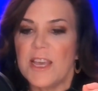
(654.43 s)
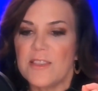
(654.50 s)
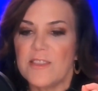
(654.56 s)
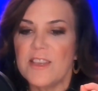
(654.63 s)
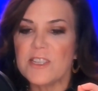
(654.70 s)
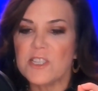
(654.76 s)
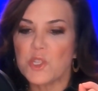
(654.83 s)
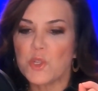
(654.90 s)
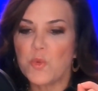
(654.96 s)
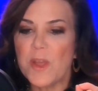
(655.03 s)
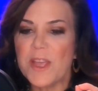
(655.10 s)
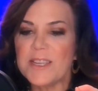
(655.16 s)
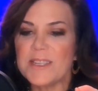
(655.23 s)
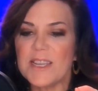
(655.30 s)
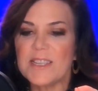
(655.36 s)
This
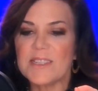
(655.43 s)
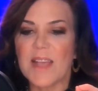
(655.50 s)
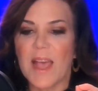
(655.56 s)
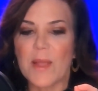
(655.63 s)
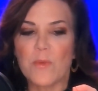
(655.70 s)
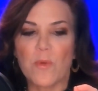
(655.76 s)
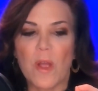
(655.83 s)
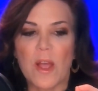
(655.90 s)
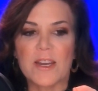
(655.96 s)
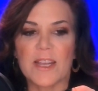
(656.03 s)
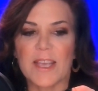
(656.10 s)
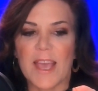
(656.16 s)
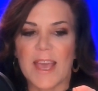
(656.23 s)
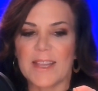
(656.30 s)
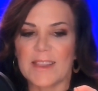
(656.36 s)
tweet is
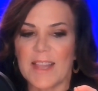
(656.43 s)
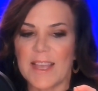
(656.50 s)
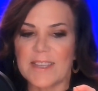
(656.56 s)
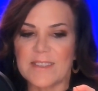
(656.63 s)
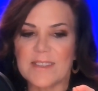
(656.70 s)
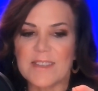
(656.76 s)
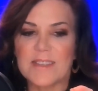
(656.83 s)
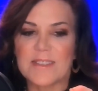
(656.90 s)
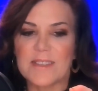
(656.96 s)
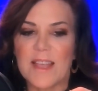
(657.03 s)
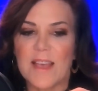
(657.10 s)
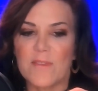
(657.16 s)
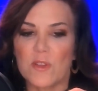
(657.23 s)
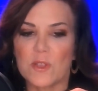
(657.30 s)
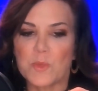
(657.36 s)
ironic at like six
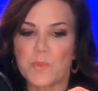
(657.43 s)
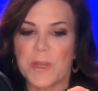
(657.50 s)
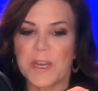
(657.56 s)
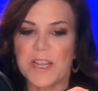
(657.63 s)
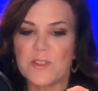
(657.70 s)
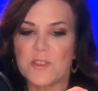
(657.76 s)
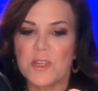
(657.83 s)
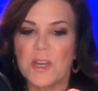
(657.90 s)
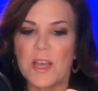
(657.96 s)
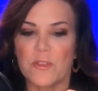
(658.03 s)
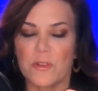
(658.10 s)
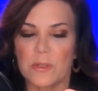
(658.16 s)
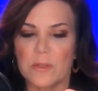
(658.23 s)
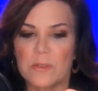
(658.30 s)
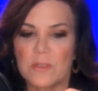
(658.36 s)
levels, but here's
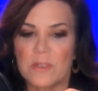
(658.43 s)
another.